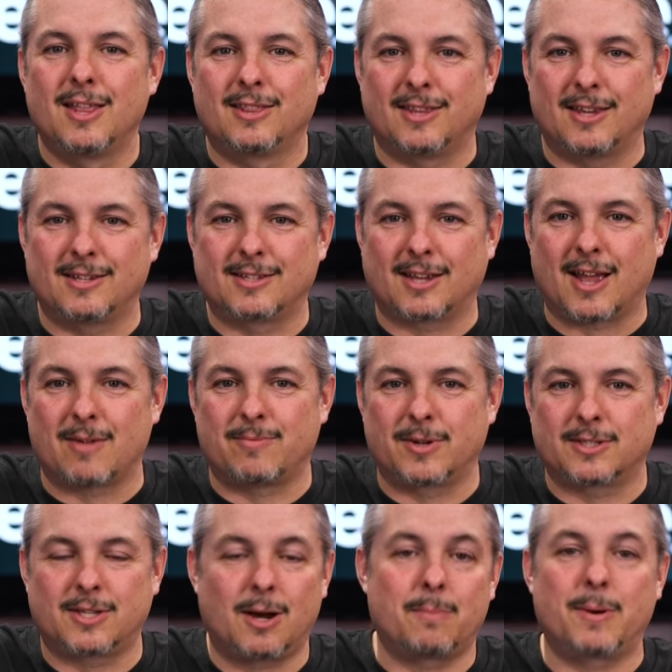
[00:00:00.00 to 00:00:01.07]
things that got
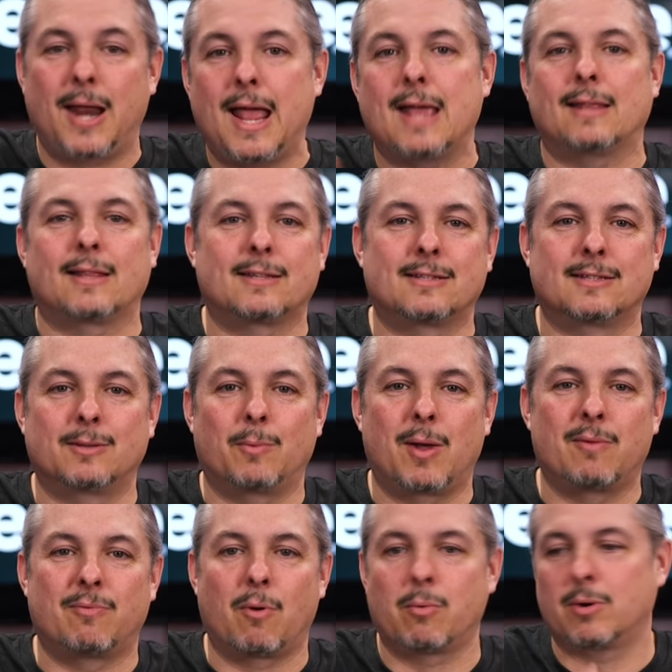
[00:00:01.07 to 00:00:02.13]
fixed there but hey this is the
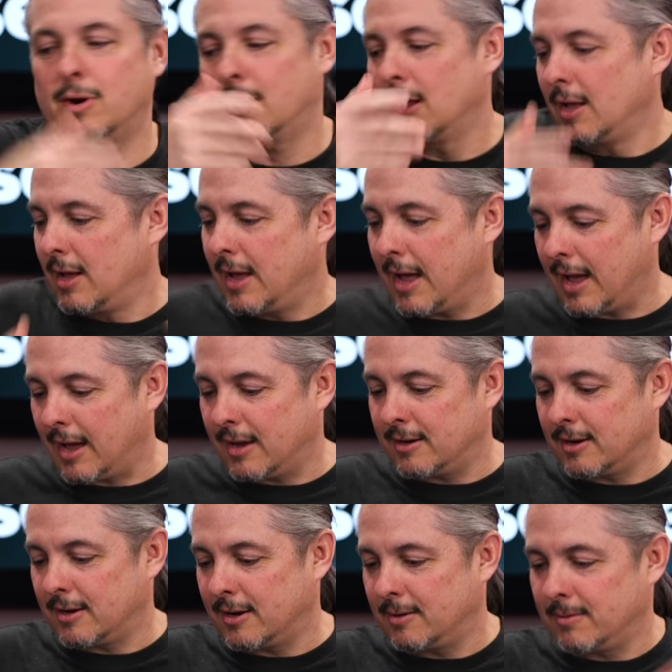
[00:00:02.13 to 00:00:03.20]
way forward and
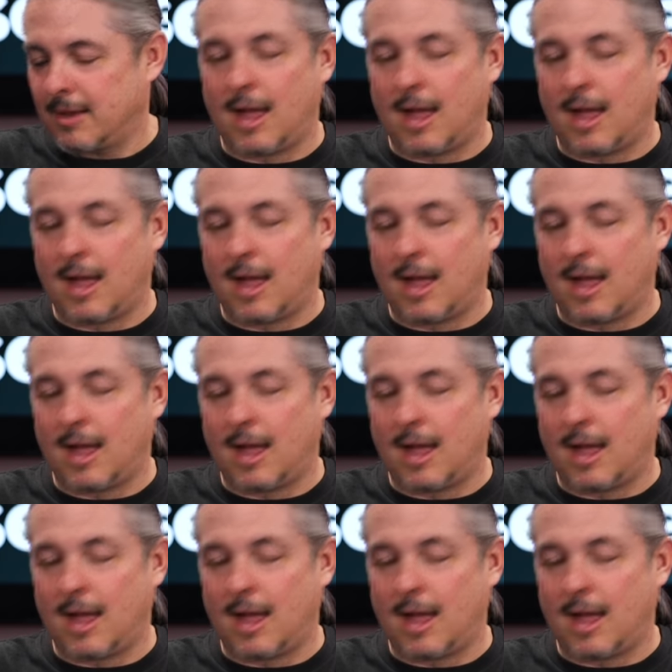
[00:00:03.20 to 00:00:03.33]
uh,